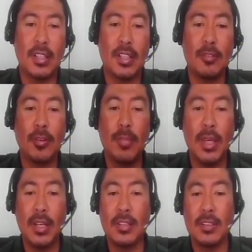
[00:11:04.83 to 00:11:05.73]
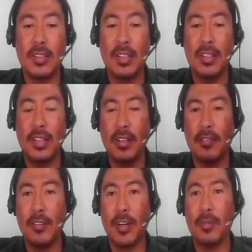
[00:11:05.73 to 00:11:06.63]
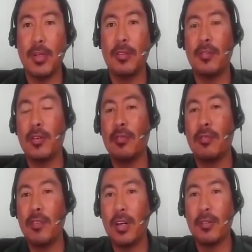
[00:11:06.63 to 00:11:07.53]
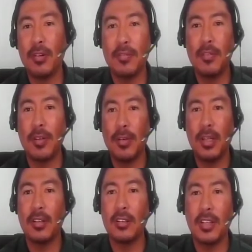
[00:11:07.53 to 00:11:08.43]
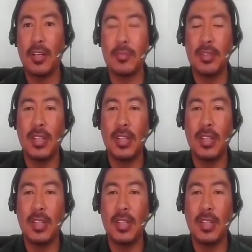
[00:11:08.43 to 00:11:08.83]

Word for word: it remains in the environment for a very, very long time.